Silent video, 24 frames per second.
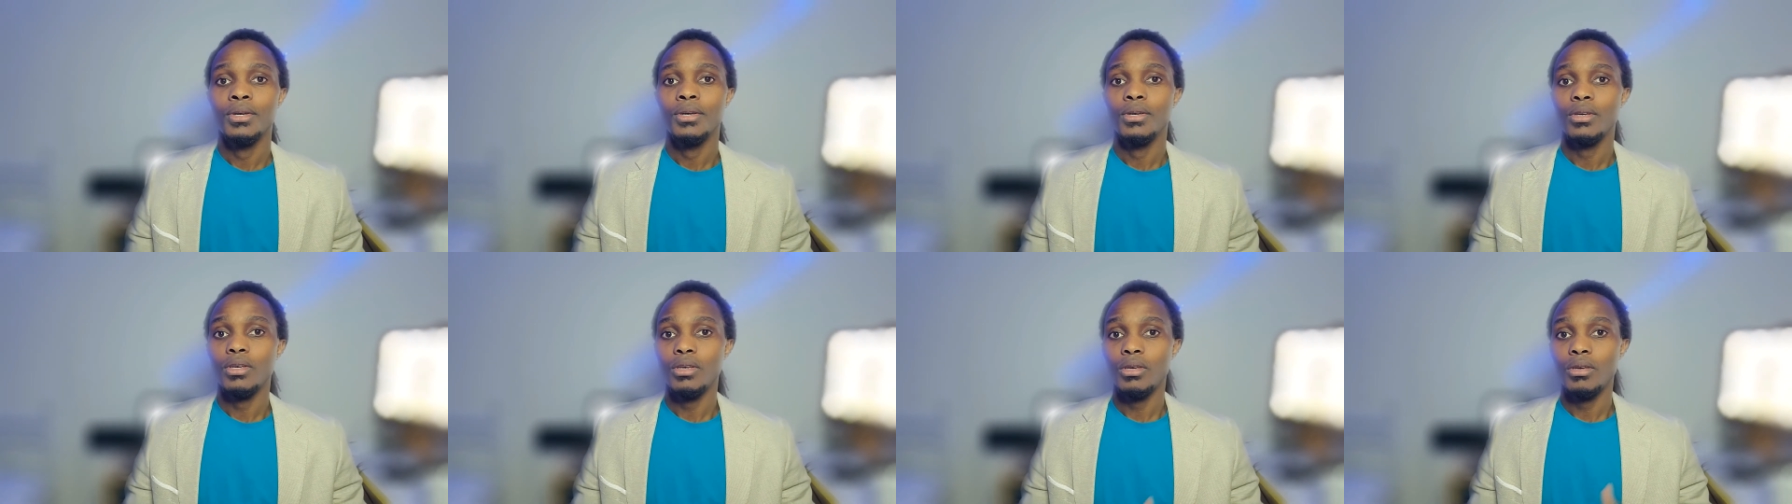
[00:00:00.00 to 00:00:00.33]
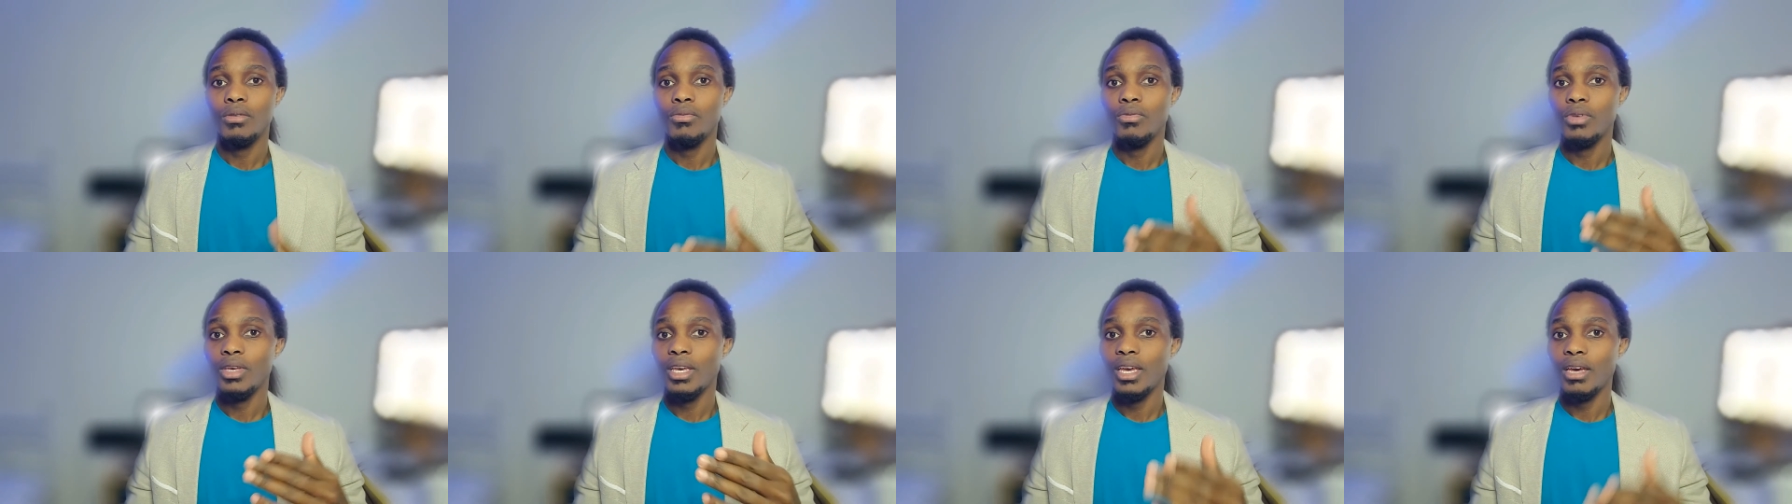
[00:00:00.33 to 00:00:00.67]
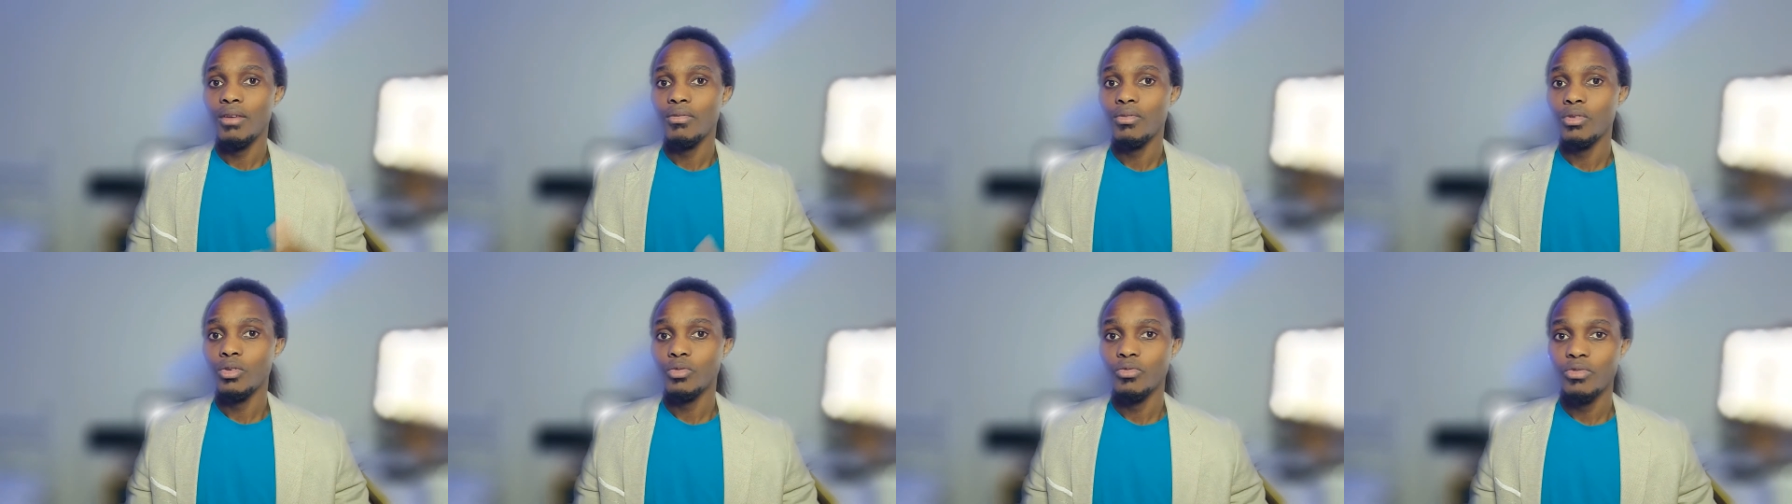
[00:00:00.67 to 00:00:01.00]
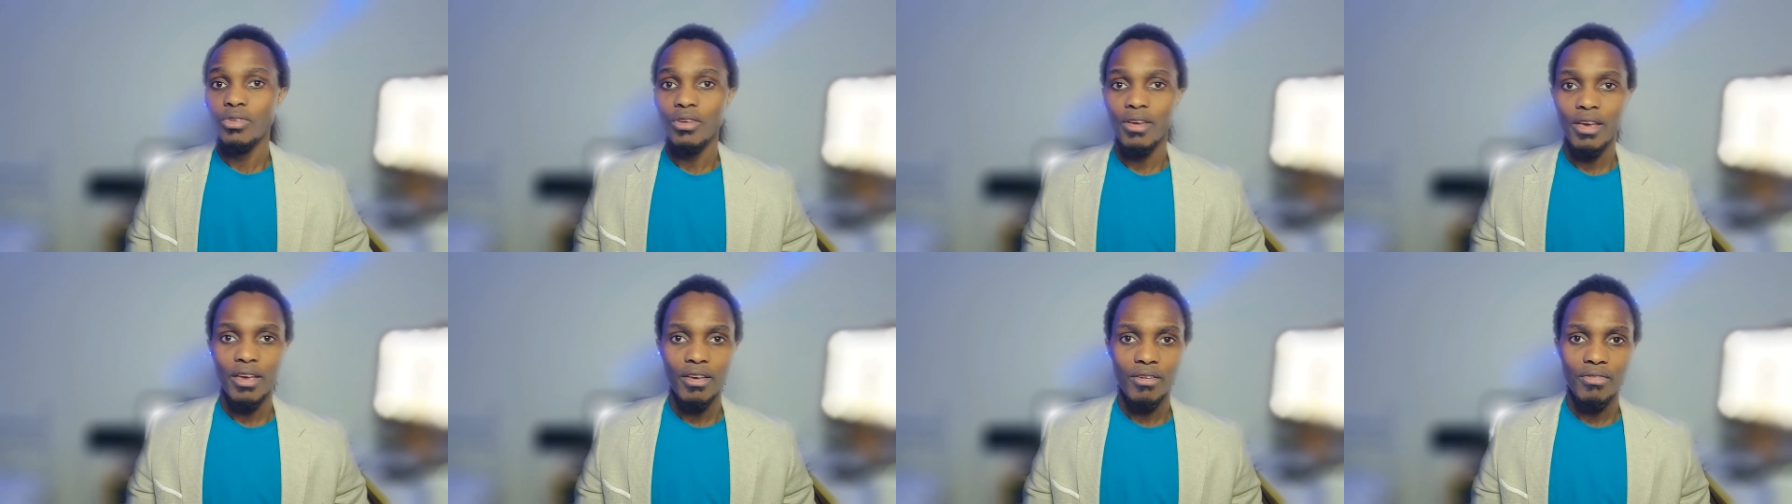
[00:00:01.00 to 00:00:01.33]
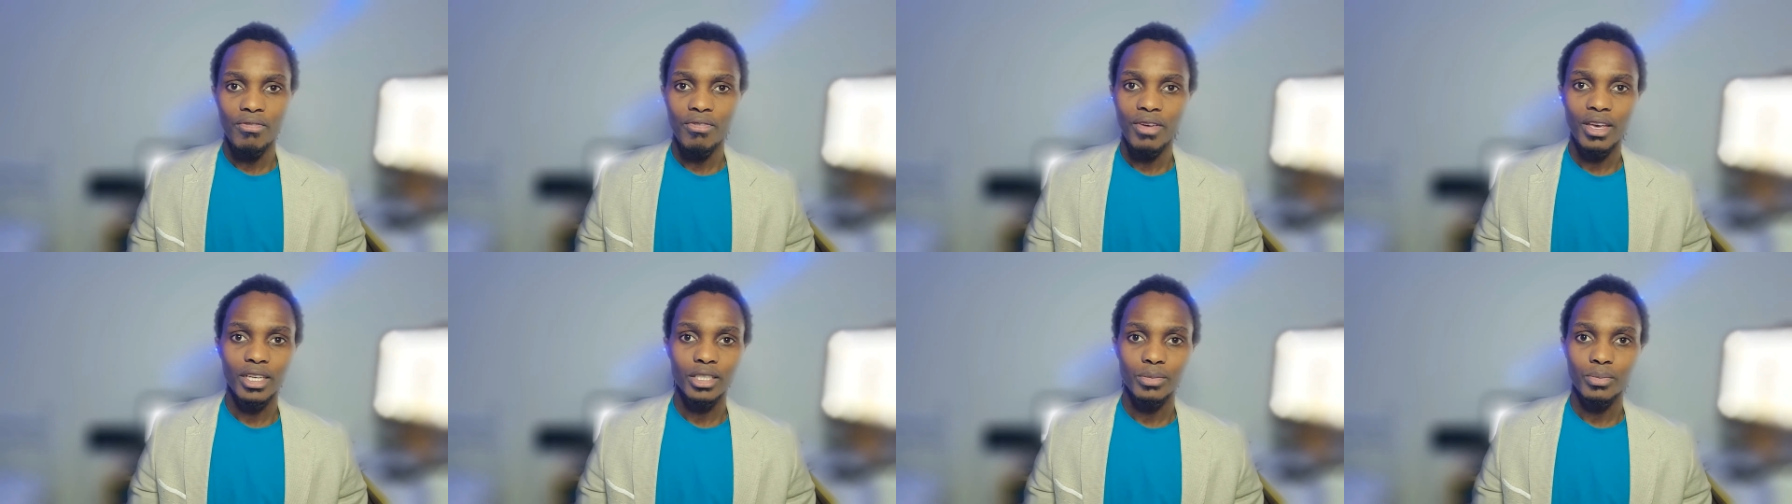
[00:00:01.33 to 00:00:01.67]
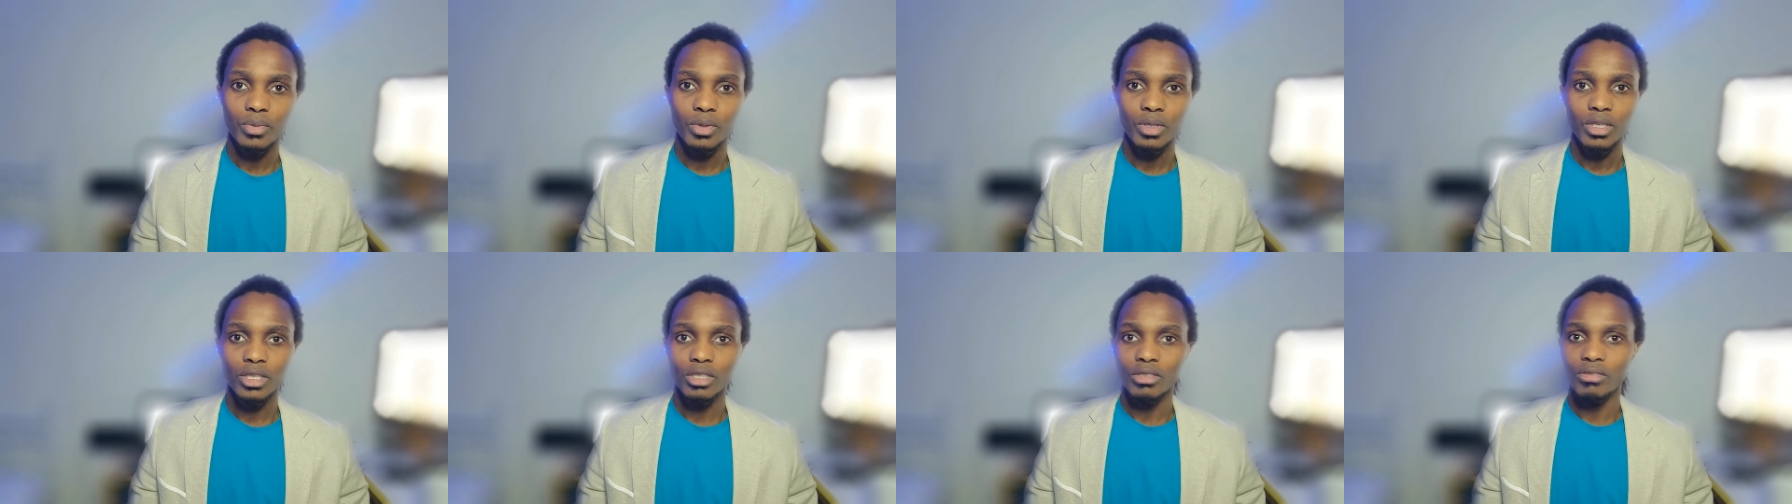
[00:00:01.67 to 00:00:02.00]
If you have your
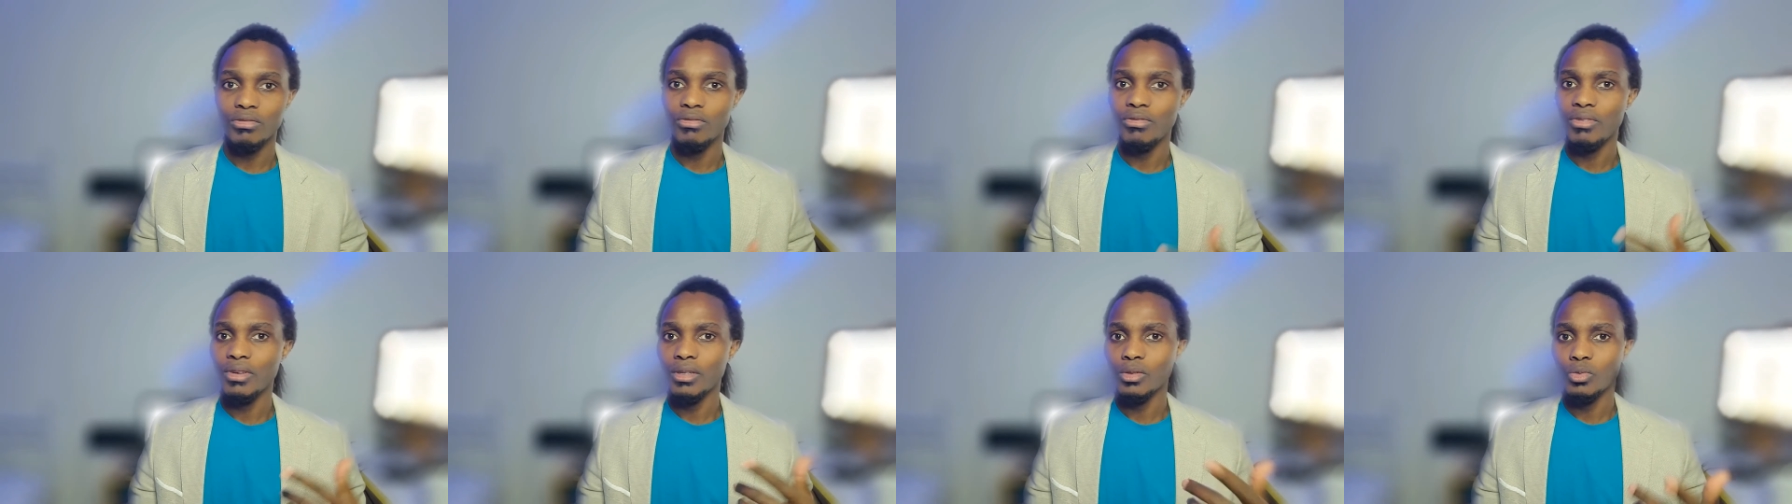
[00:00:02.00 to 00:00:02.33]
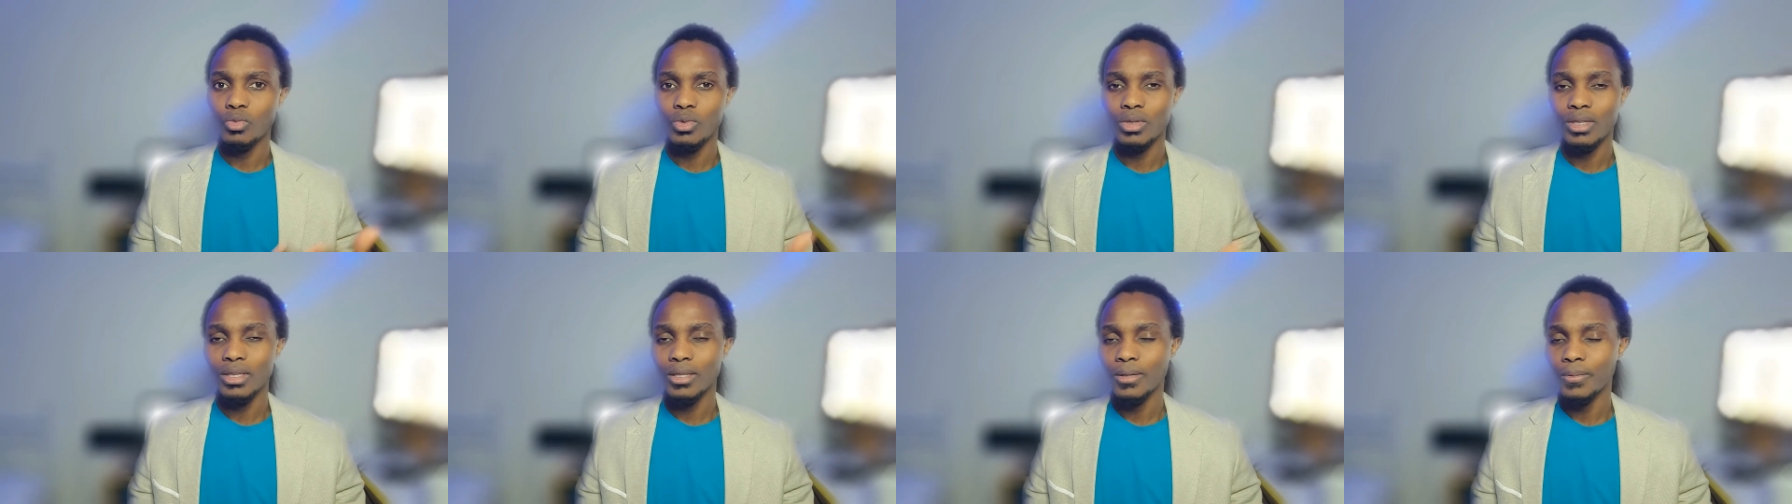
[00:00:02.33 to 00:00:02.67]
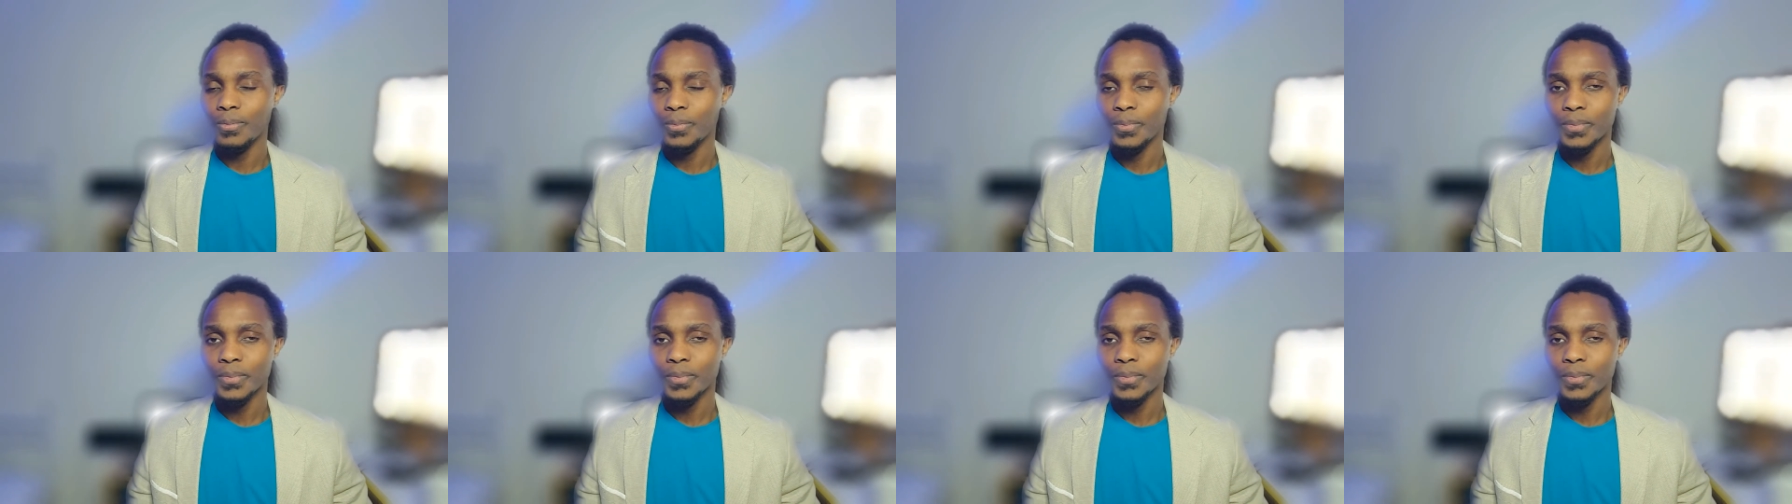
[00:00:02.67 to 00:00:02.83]
Facebook is filled with